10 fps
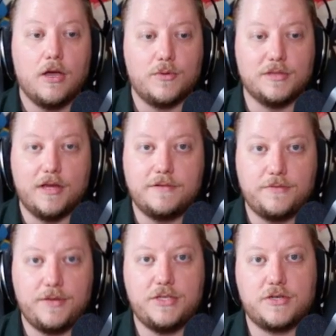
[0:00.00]
would love to
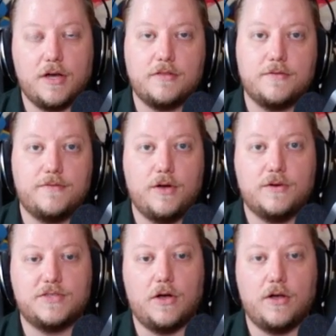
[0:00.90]
feature other
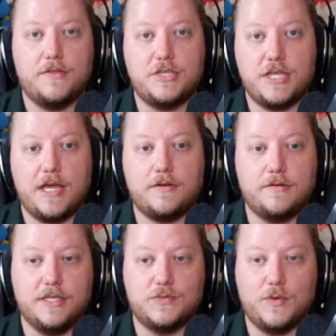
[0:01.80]
folks on the
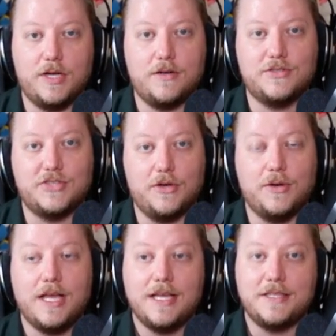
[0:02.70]
channel as well. So
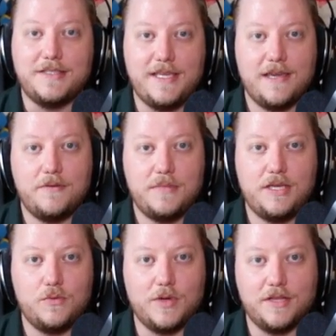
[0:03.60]
DM
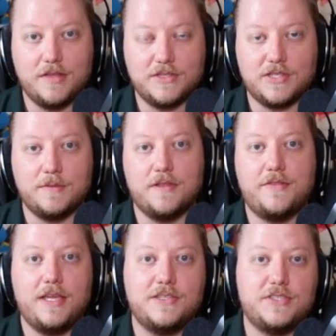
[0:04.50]
me with some of the
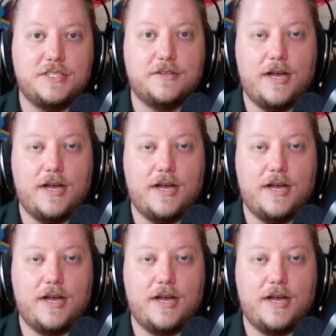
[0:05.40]
things that you're